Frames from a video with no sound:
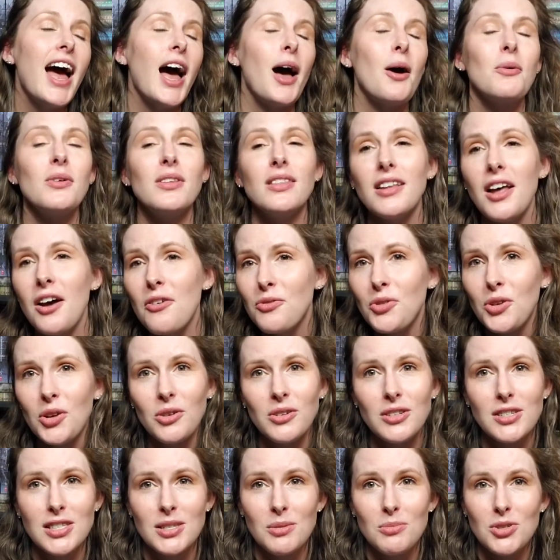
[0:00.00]
I would love for you
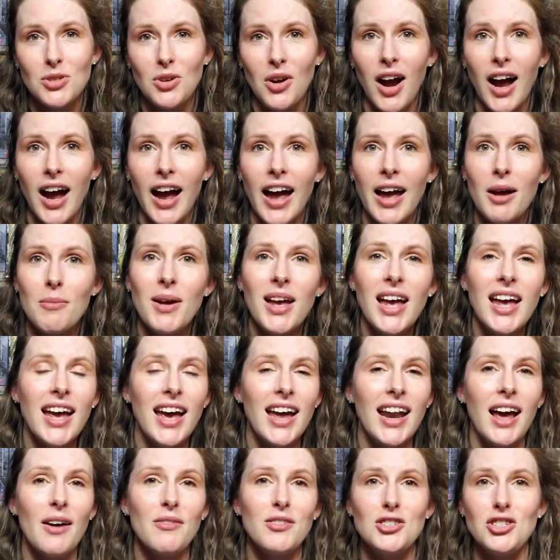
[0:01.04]
to subscribe
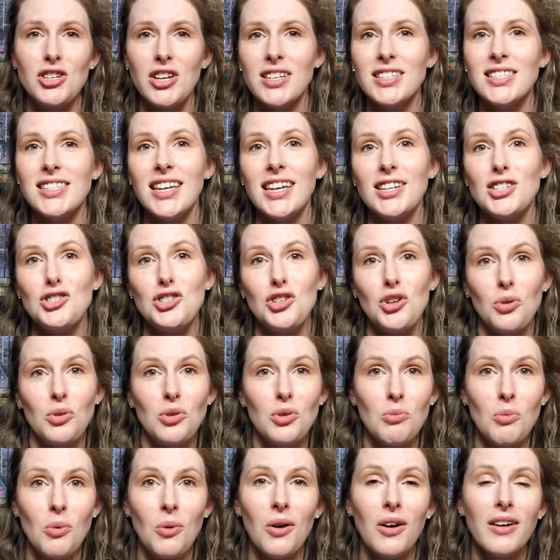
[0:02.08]
and have a chance to get to know
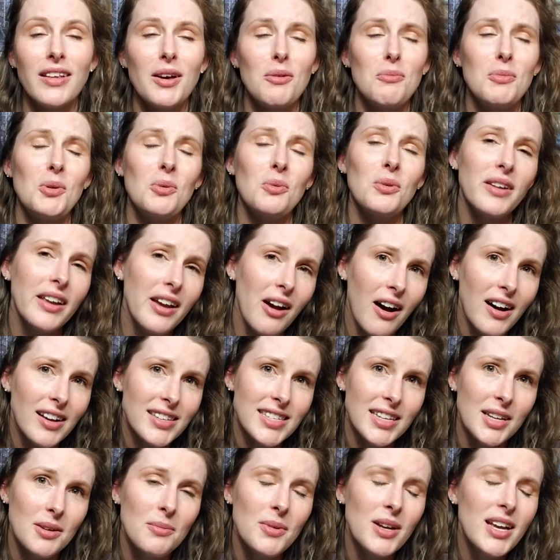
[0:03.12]
you more. That would be really
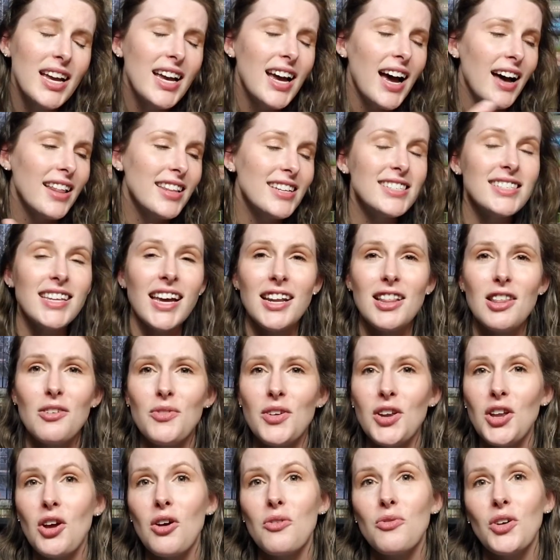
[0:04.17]
awesome. On this side of the
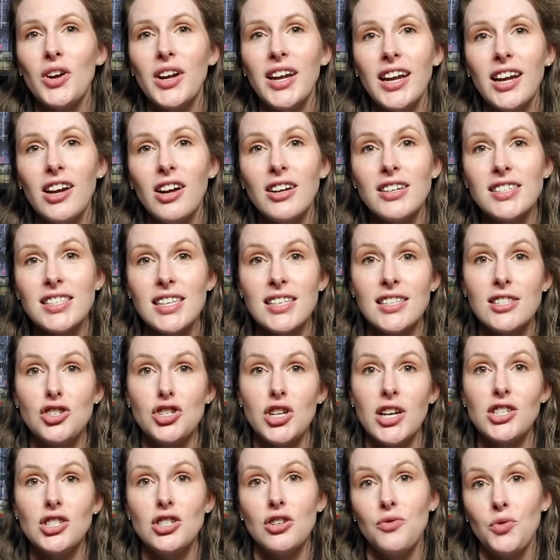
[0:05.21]
video over here is a
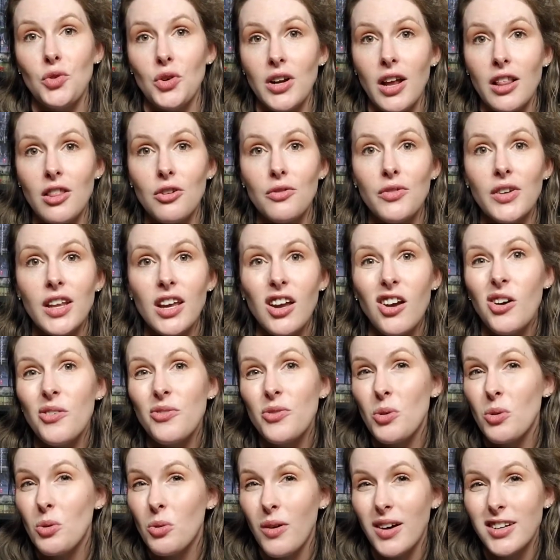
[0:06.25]
suggestion for another video
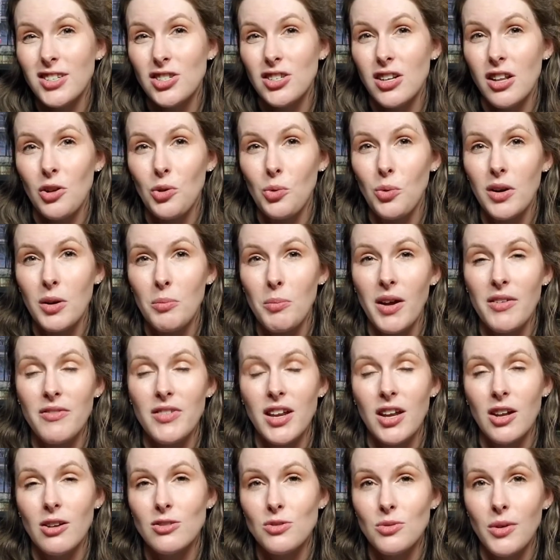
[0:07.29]
if you want to watch another one of my
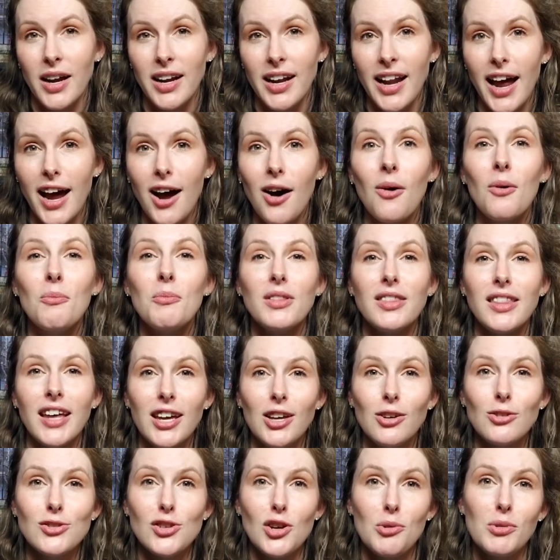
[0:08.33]
videos right now. But
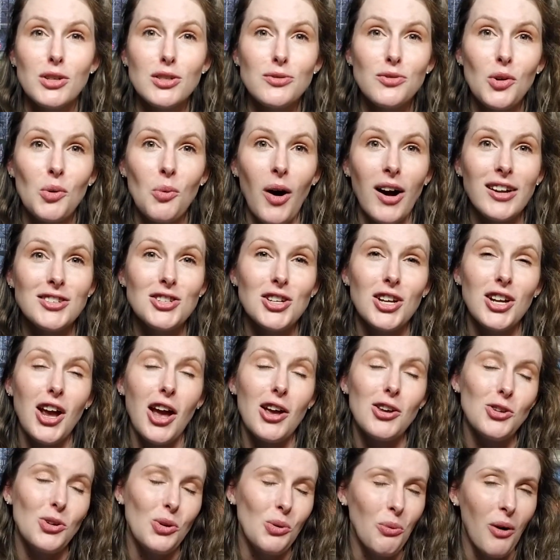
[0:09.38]
thank you so much for watching.
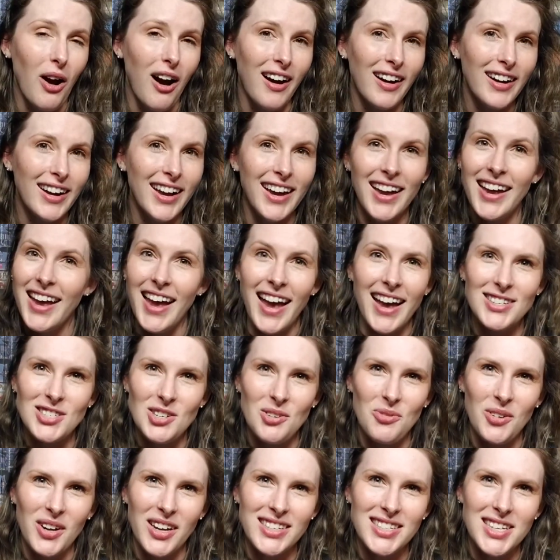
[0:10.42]
You rock and
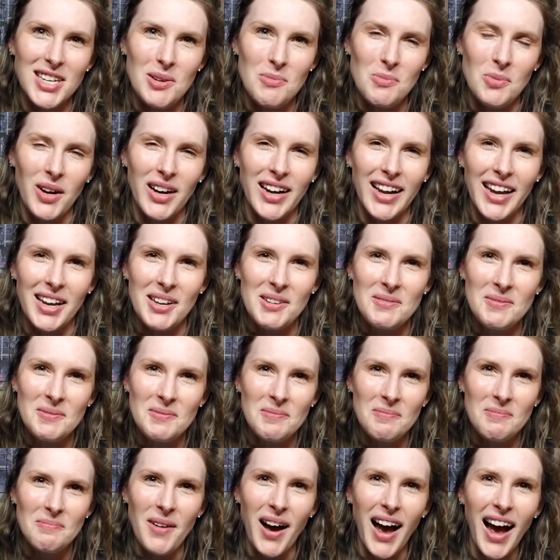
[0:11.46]
don't forget to keep reading.
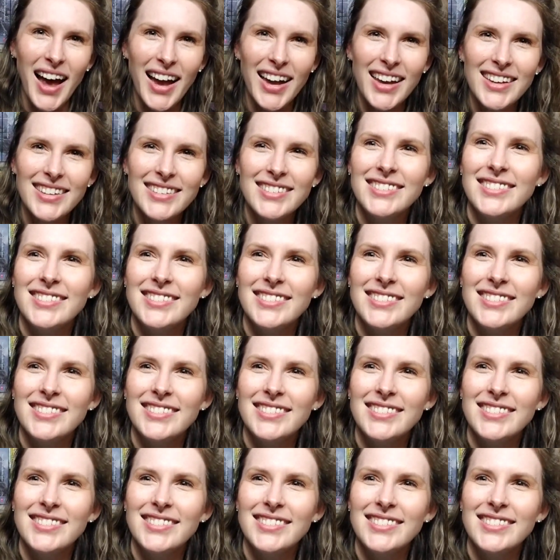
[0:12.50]
Bye!